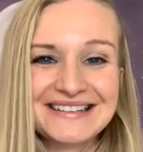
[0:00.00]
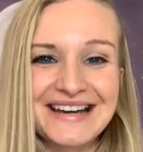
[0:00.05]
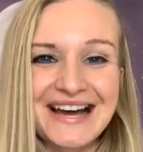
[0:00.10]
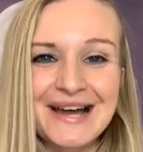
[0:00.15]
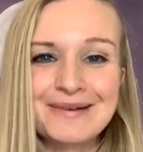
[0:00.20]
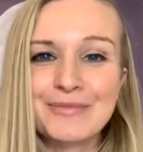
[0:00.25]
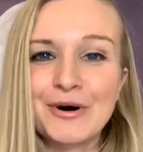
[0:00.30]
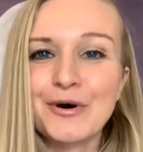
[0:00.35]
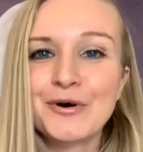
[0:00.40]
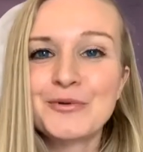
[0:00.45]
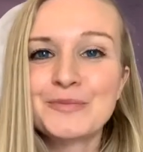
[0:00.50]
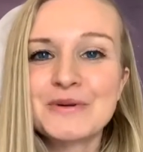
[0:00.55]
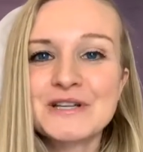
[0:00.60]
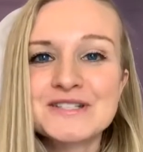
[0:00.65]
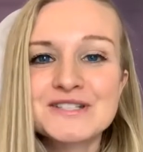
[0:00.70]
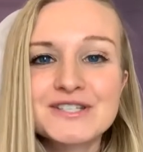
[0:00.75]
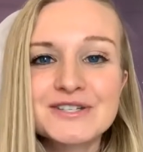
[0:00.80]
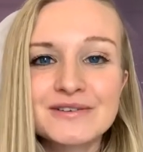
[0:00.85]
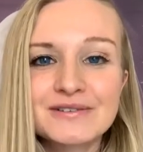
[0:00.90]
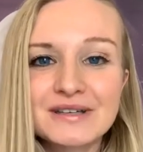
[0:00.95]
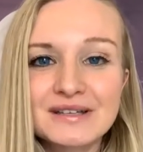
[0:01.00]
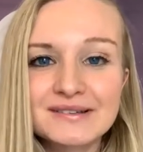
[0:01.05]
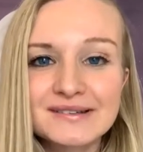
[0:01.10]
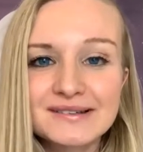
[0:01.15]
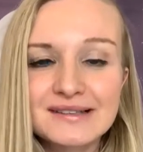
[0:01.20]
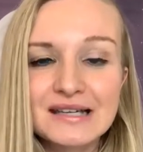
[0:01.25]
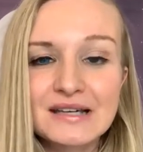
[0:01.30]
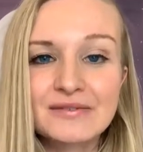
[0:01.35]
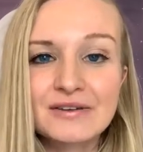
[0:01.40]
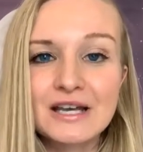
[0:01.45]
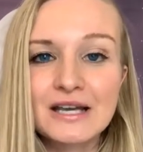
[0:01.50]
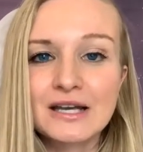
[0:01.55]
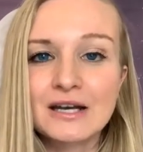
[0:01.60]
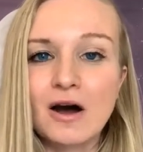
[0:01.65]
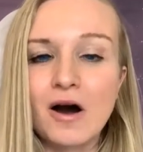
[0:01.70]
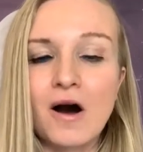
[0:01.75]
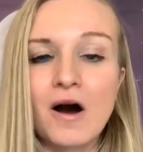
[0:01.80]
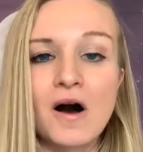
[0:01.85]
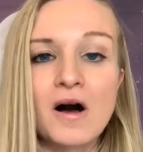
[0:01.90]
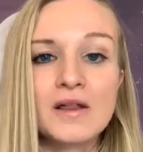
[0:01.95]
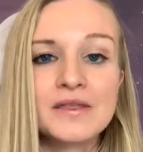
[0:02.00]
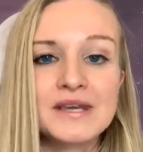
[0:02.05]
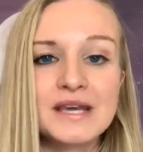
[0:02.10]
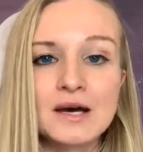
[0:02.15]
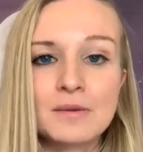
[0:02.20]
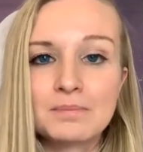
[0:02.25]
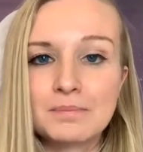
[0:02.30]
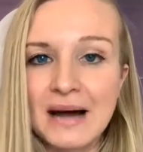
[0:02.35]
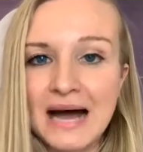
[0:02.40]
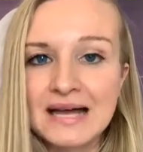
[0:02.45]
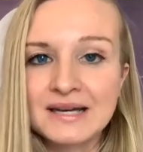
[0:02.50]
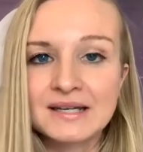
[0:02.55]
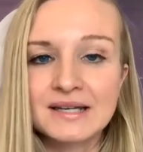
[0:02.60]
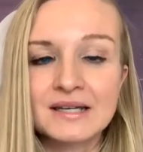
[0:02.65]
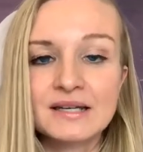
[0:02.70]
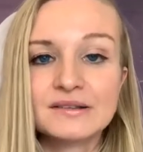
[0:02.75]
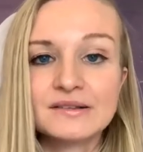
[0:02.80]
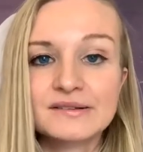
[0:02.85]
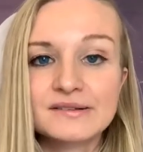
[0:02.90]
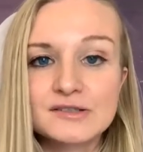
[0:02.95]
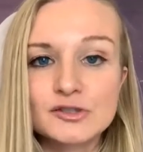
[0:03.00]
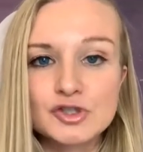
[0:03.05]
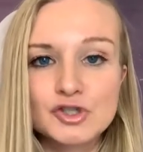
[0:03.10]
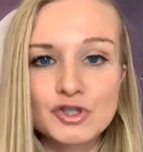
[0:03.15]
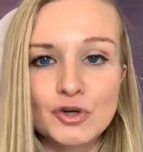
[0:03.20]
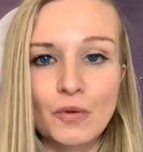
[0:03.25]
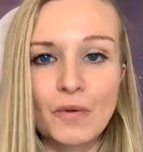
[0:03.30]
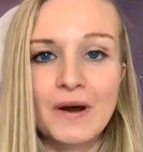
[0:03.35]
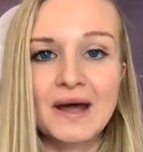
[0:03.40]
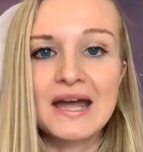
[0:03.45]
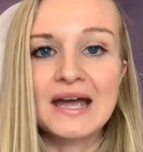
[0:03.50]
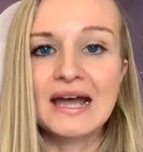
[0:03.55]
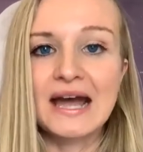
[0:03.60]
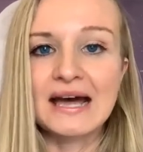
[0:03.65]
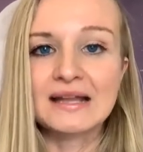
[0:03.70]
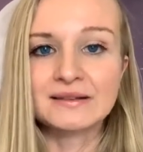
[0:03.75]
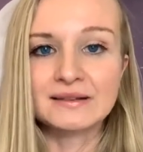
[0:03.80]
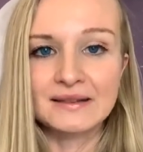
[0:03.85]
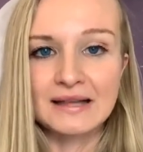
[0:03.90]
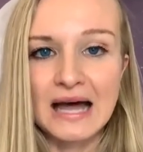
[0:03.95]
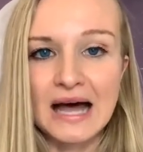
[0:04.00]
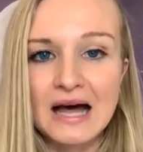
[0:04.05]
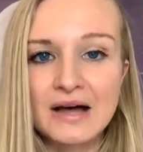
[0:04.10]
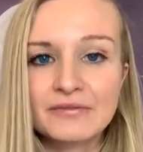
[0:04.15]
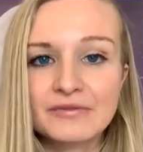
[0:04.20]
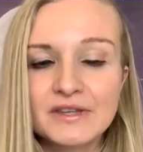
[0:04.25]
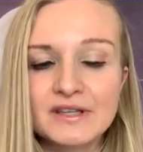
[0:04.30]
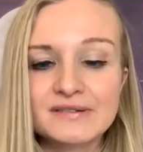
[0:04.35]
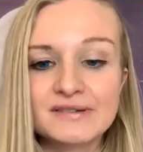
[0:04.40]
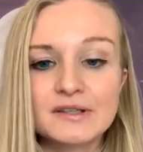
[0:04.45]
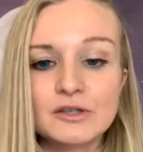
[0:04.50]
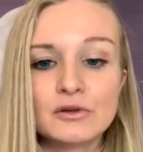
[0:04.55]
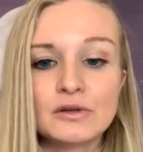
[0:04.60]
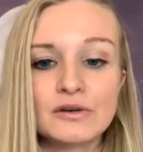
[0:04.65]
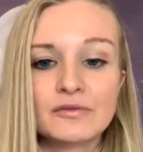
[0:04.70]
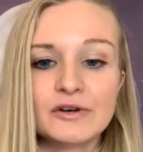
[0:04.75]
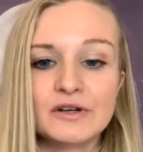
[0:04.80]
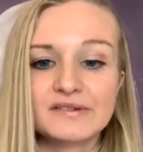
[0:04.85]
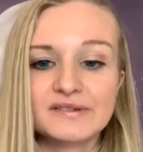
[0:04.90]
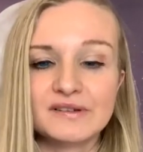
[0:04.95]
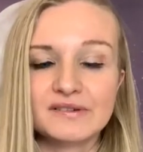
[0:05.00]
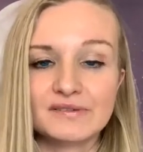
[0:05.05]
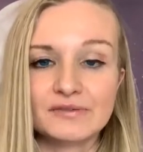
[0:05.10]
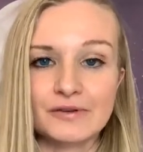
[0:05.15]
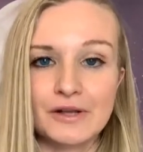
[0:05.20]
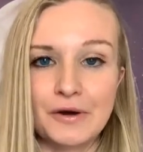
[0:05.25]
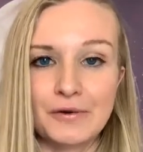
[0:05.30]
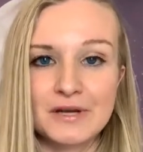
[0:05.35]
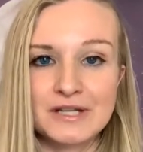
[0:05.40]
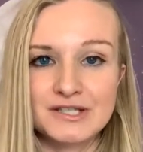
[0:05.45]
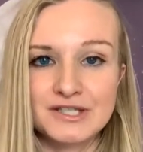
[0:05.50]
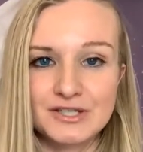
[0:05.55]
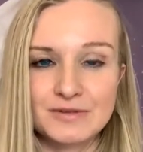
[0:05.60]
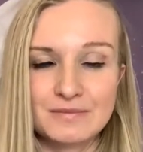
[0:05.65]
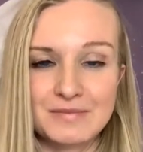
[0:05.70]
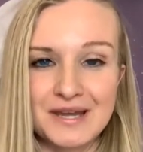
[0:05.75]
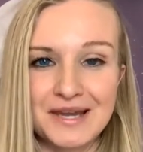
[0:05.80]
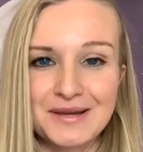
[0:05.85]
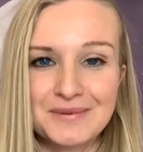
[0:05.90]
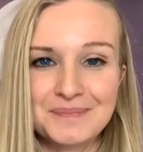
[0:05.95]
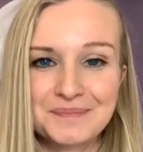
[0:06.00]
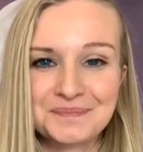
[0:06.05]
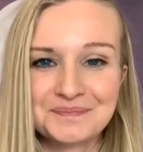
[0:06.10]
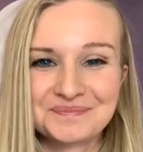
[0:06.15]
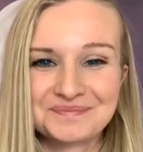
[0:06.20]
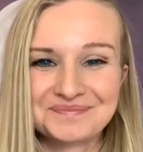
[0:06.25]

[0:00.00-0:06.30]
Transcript: I'm open to receiving all the abundance, joy, and love this universe is flowing to me.